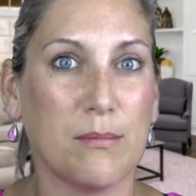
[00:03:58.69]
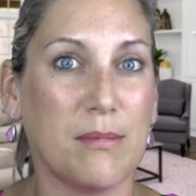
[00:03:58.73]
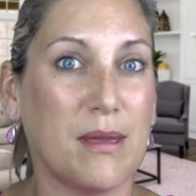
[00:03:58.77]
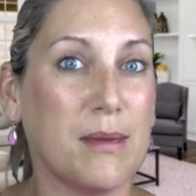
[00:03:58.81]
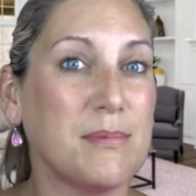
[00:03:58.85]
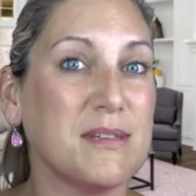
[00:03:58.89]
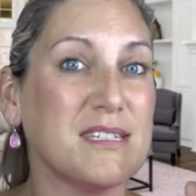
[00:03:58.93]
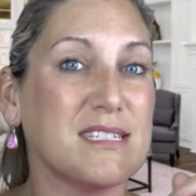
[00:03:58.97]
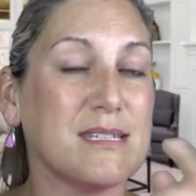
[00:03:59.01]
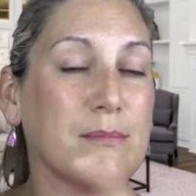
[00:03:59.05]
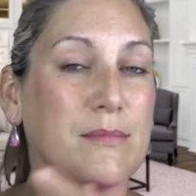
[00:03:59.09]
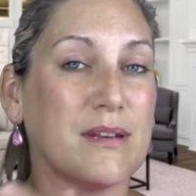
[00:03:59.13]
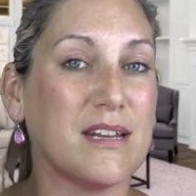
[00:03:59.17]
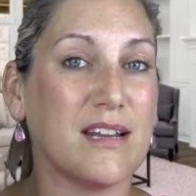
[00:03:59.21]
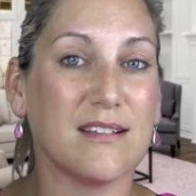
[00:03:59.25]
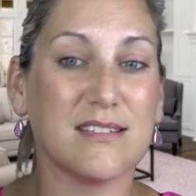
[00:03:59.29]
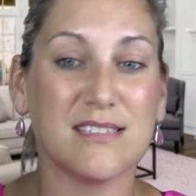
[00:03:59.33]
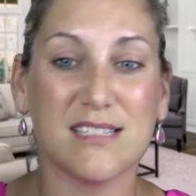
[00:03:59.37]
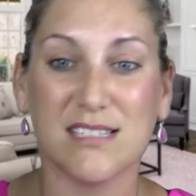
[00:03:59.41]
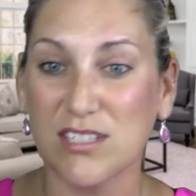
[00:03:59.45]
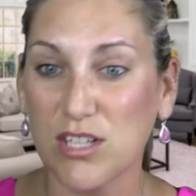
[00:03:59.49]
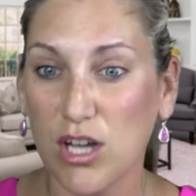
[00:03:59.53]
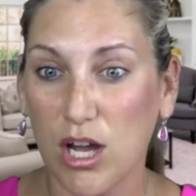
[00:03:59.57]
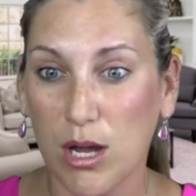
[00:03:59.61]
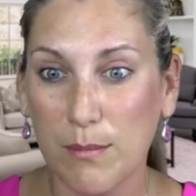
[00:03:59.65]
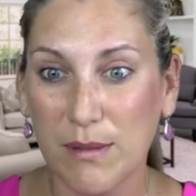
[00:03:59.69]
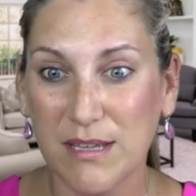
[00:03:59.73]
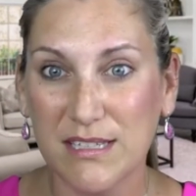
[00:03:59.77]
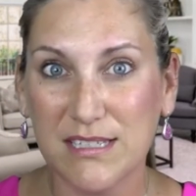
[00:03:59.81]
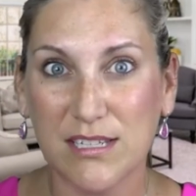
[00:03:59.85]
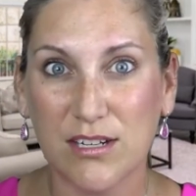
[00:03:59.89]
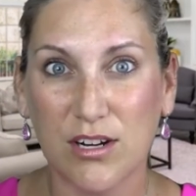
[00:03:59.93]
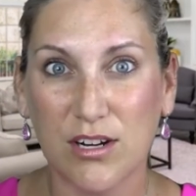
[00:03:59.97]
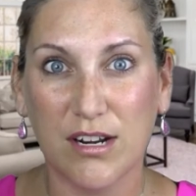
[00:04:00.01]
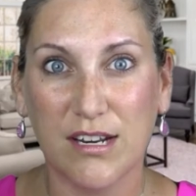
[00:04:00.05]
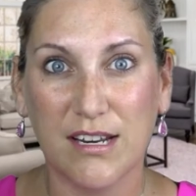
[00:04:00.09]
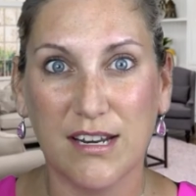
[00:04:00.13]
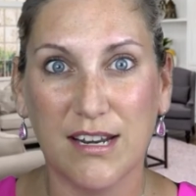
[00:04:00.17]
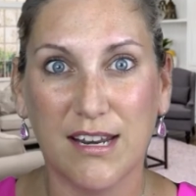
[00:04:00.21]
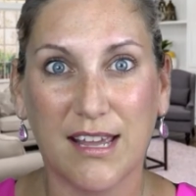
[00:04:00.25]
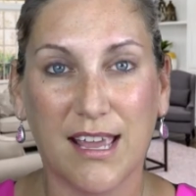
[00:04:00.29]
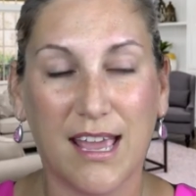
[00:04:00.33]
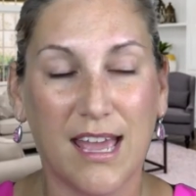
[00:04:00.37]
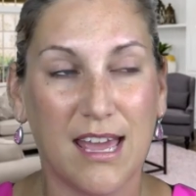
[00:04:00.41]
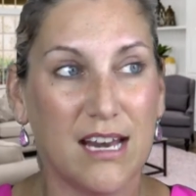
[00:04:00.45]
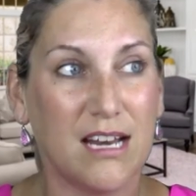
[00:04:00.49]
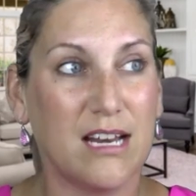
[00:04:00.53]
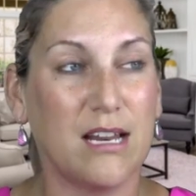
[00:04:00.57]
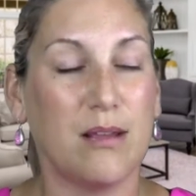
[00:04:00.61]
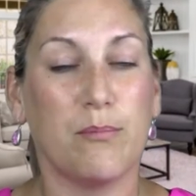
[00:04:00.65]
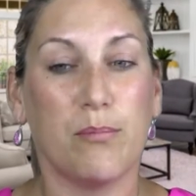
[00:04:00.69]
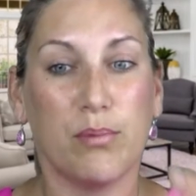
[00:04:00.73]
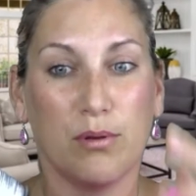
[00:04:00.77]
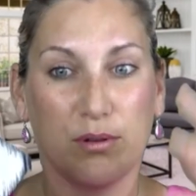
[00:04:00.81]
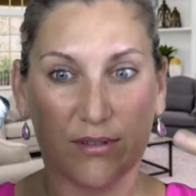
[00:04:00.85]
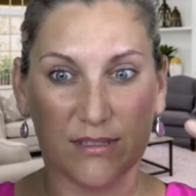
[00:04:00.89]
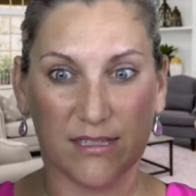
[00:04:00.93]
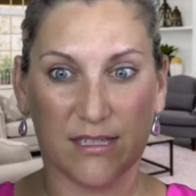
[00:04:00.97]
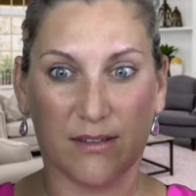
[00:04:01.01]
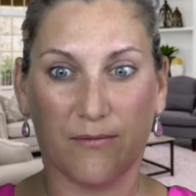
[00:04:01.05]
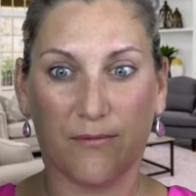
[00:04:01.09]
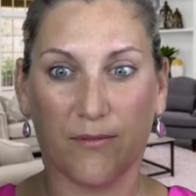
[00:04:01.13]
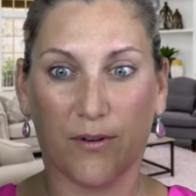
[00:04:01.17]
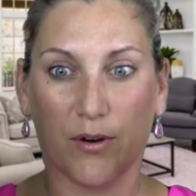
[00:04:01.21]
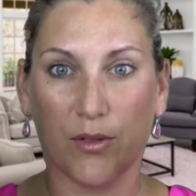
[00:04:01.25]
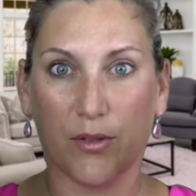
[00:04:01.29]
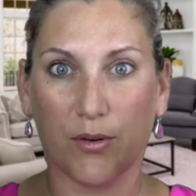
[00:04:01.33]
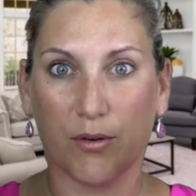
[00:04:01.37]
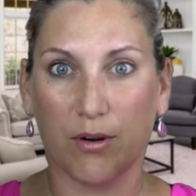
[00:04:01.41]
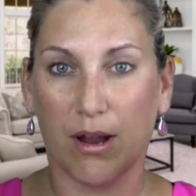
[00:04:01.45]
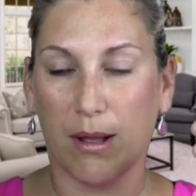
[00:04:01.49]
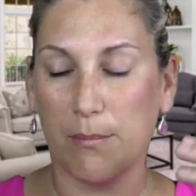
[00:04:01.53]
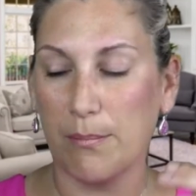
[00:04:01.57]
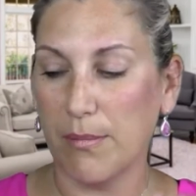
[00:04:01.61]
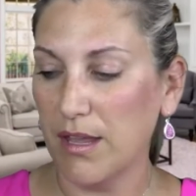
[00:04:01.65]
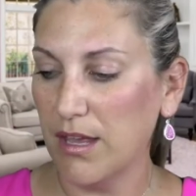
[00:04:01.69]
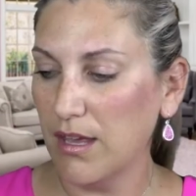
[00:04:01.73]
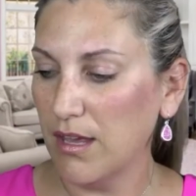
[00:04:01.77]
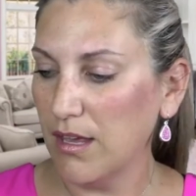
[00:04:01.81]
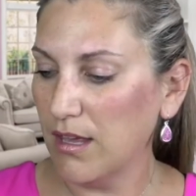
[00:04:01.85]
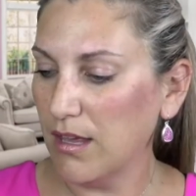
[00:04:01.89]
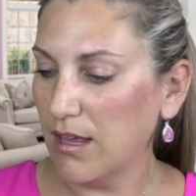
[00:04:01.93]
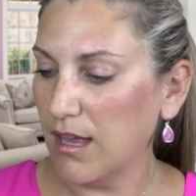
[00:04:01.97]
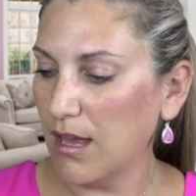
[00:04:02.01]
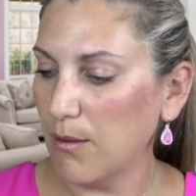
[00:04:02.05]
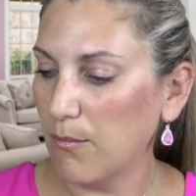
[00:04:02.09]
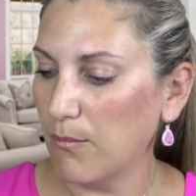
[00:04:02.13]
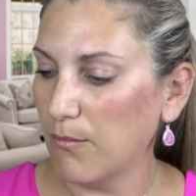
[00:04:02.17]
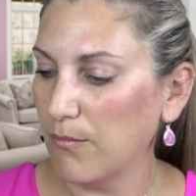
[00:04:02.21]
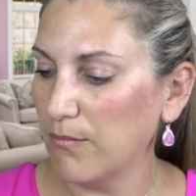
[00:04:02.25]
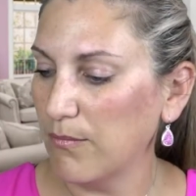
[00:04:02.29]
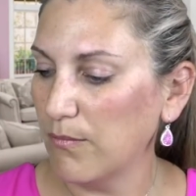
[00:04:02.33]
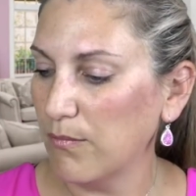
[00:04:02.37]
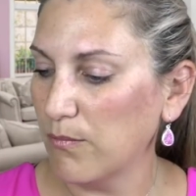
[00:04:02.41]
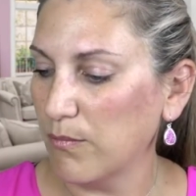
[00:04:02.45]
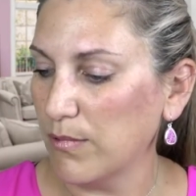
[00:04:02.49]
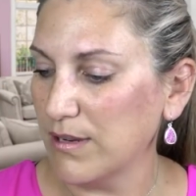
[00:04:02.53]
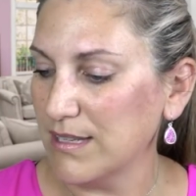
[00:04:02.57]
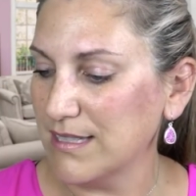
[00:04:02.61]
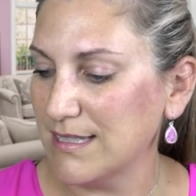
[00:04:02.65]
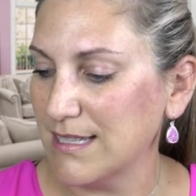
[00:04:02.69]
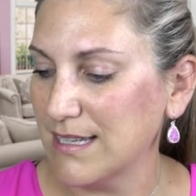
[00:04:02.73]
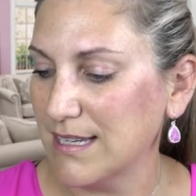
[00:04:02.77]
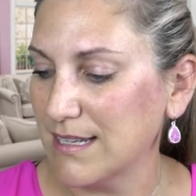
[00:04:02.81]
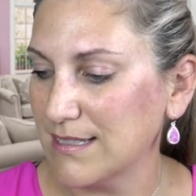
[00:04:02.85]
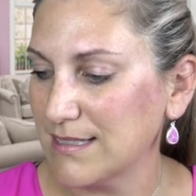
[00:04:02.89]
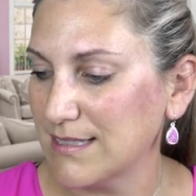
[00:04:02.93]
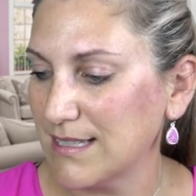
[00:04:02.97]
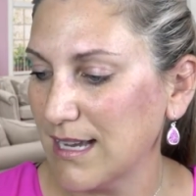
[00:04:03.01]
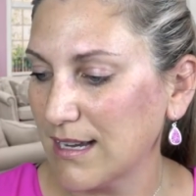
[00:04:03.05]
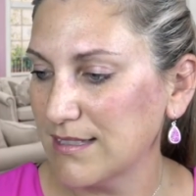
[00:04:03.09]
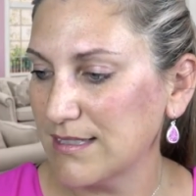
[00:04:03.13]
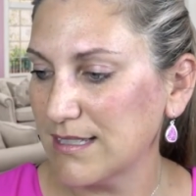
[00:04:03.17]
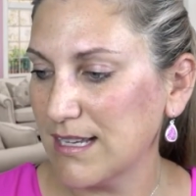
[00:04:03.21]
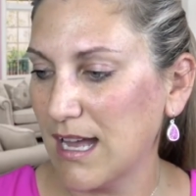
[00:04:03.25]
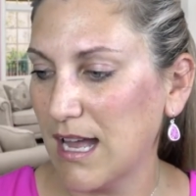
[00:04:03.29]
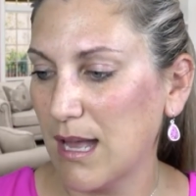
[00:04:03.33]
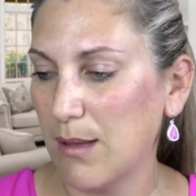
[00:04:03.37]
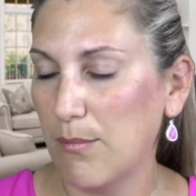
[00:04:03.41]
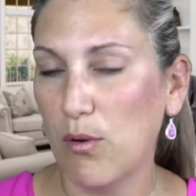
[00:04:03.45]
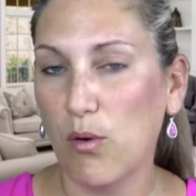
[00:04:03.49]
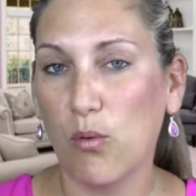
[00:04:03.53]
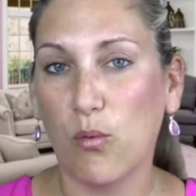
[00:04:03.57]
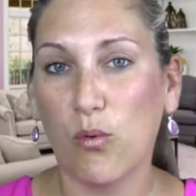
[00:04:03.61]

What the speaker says: Maybe somebody else has commented it again and it pulls it further up and we see it a second time.